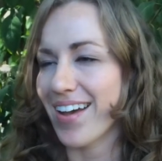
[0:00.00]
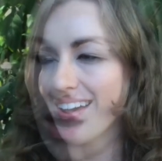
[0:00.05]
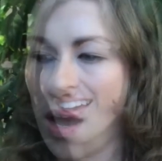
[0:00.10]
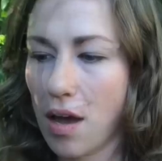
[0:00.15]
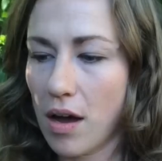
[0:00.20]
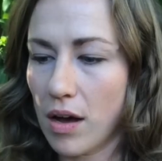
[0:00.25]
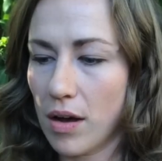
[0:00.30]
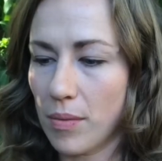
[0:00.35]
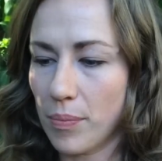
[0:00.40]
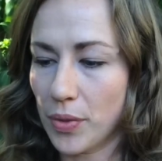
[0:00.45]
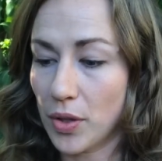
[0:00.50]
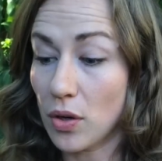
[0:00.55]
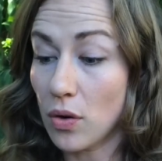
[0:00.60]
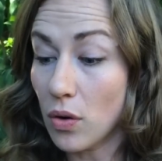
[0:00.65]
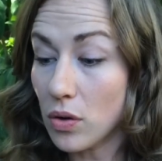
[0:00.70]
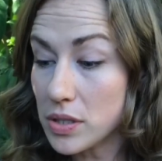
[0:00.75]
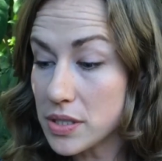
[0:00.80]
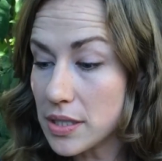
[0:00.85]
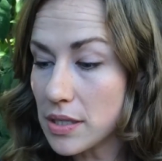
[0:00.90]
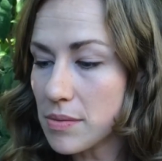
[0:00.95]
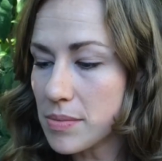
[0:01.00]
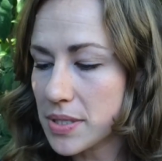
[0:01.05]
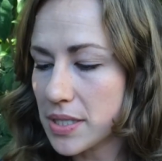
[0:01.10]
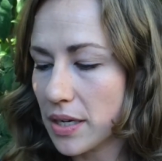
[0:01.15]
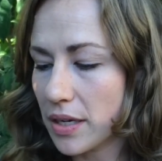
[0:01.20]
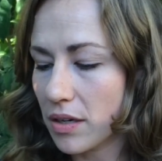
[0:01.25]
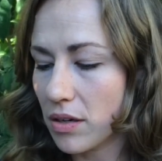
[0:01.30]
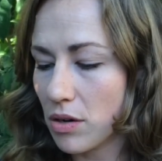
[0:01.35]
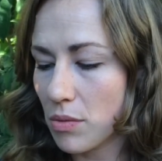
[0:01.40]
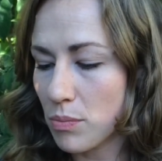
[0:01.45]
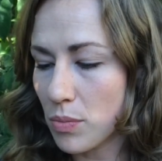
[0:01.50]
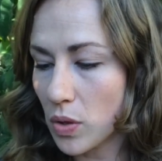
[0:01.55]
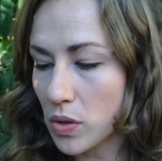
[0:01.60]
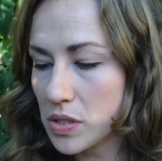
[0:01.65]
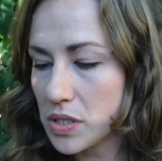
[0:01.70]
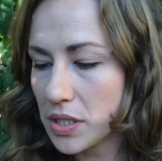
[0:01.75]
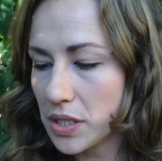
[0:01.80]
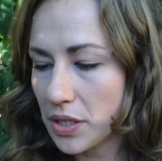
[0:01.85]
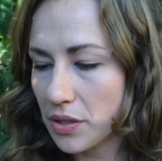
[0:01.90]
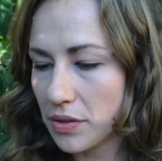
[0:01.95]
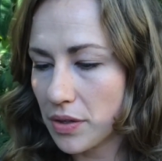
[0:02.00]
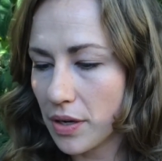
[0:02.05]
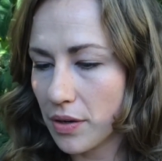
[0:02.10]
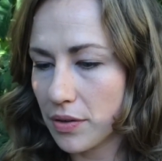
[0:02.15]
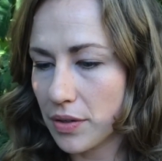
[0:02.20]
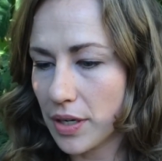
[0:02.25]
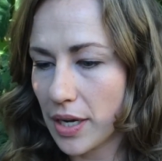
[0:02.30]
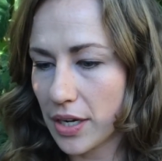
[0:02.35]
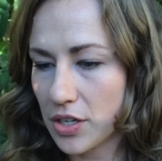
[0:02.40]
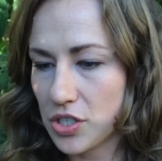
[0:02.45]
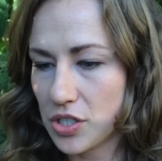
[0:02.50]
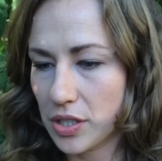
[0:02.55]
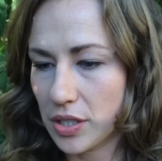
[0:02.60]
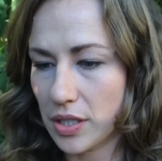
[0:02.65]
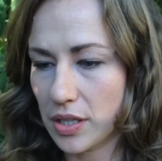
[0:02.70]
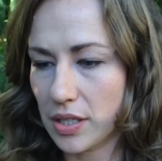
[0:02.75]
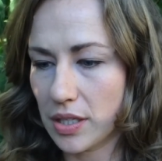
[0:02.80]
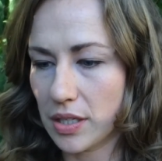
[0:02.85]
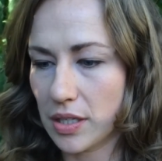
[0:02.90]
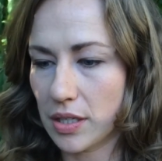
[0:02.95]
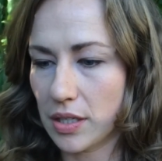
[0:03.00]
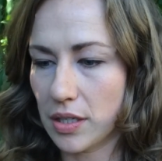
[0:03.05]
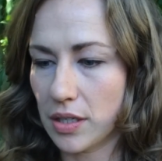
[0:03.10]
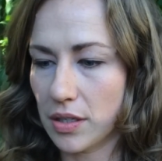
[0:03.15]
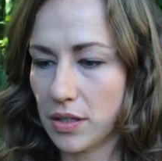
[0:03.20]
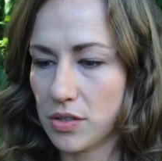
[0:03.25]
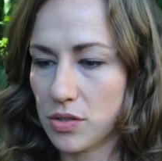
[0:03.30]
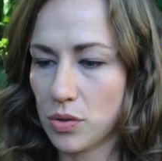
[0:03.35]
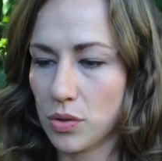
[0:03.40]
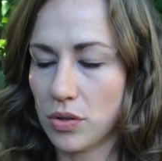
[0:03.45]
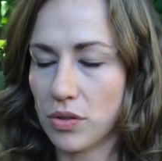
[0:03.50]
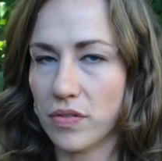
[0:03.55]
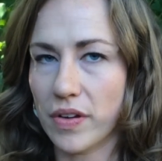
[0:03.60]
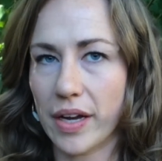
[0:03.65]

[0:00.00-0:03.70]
The goals that I'm setting are mostly around actually the sort of